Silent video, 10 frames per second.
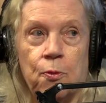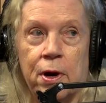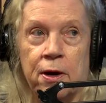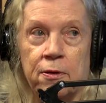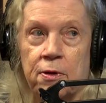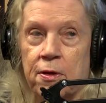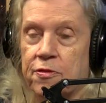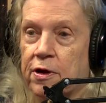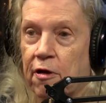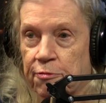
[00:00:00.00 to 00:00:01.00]
where
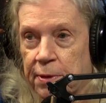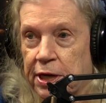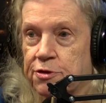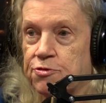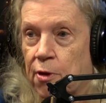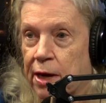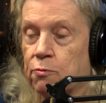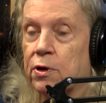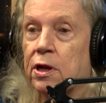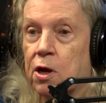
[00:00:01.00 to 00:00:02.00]
the government is
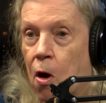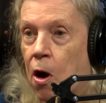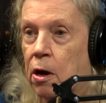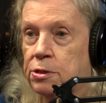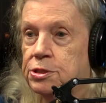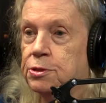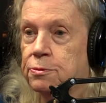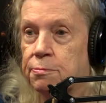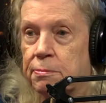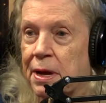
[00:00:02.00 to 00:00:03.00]
trying really hard
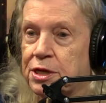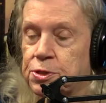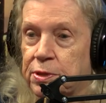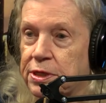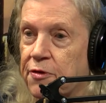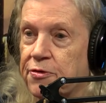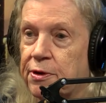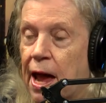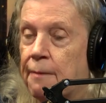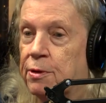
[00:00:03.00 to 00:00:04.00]
to make sure it
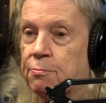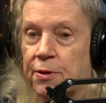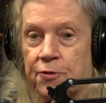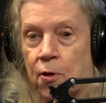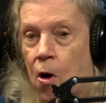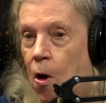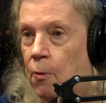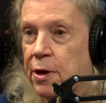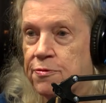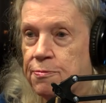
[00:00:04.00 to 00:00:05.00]
doesn't happen, but there are
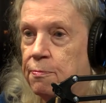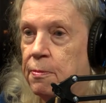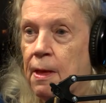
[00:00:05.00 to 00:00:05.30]
always